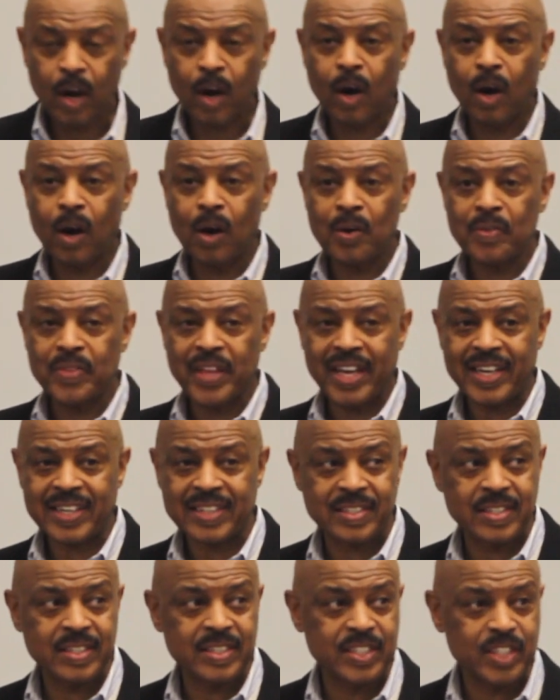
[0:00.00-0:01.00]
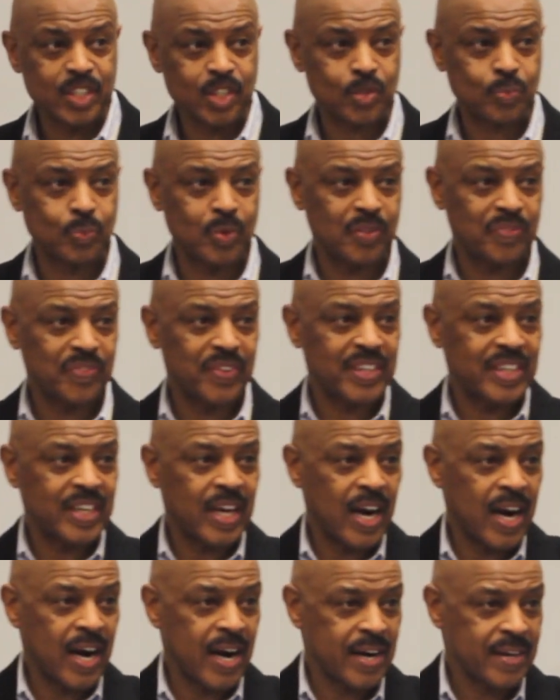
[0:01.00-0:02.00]
All that deals with
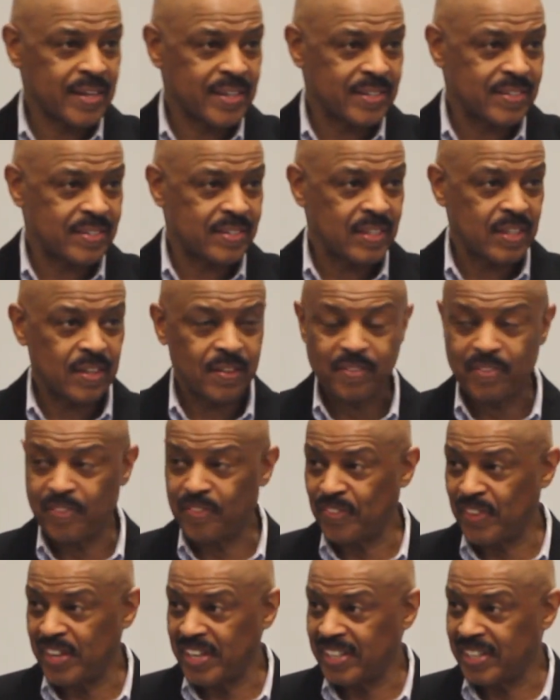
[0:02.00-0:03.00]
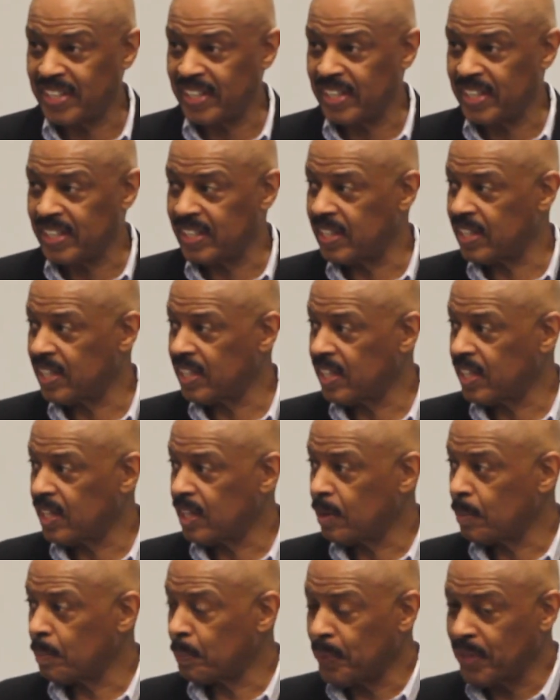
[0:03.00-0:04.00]
an artist thinking,
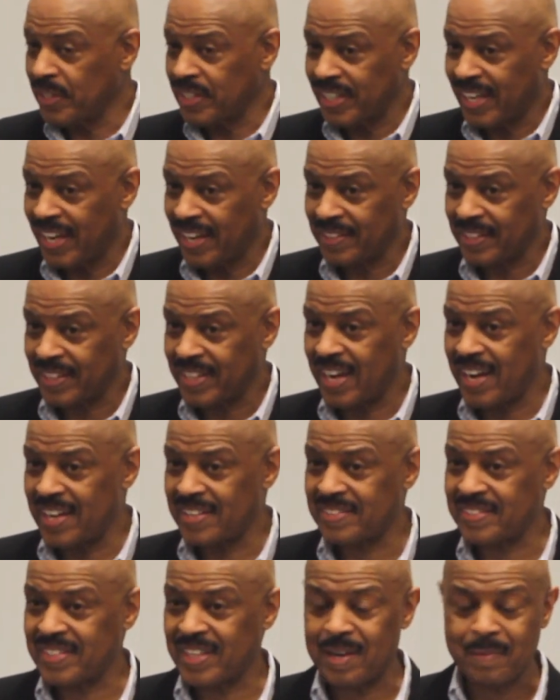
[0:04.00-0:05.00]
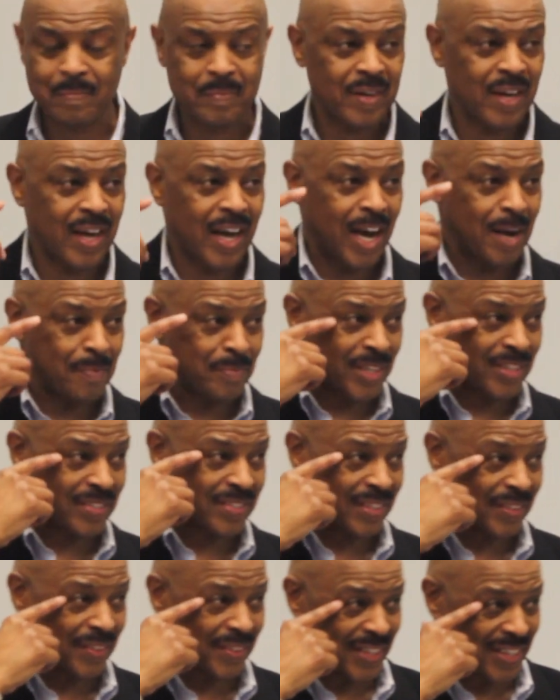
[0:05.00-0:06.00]
putting together concept. I'm
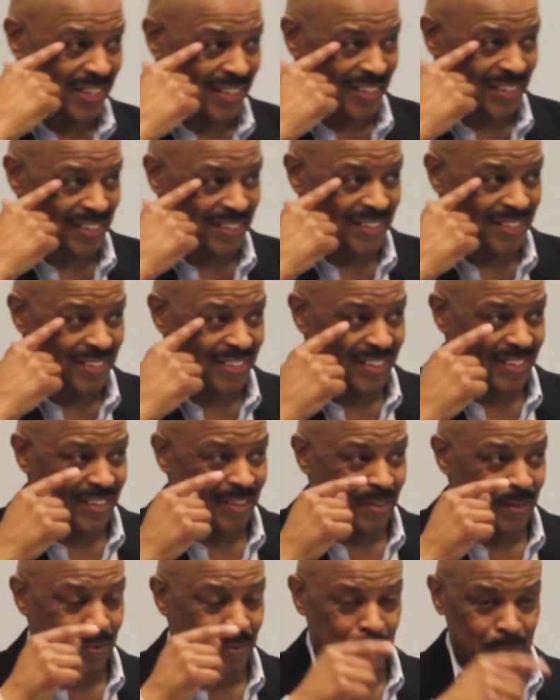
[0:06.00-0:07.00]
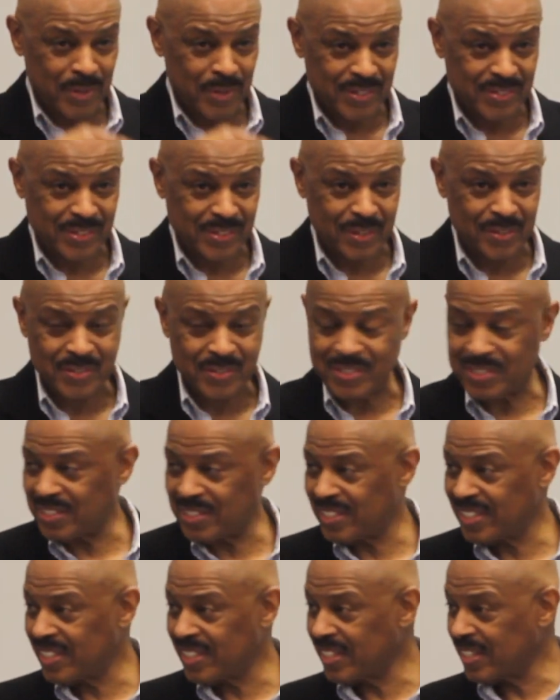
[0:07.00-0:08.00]
just a thinker,
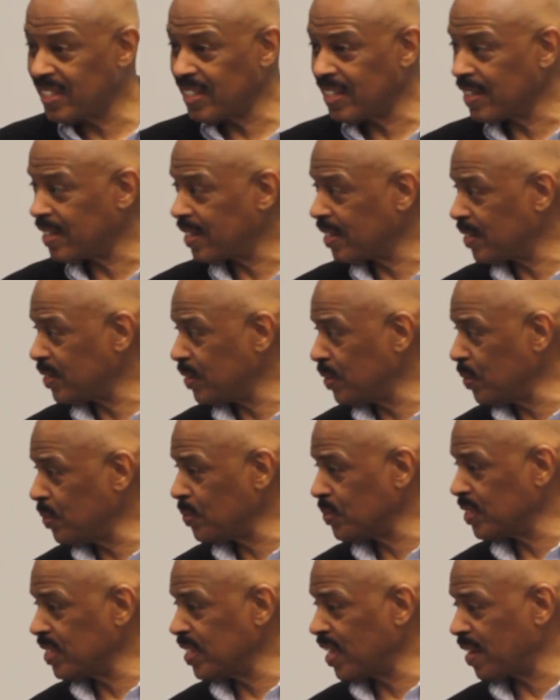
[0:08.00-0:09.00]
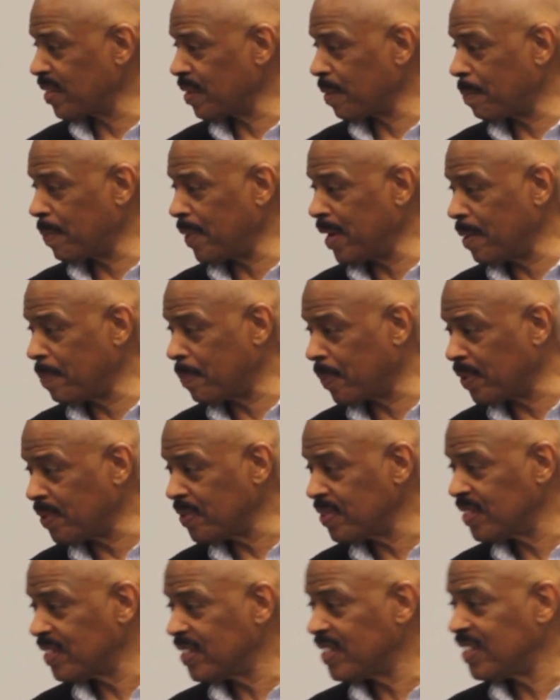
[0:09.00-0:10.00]
researcher, using other people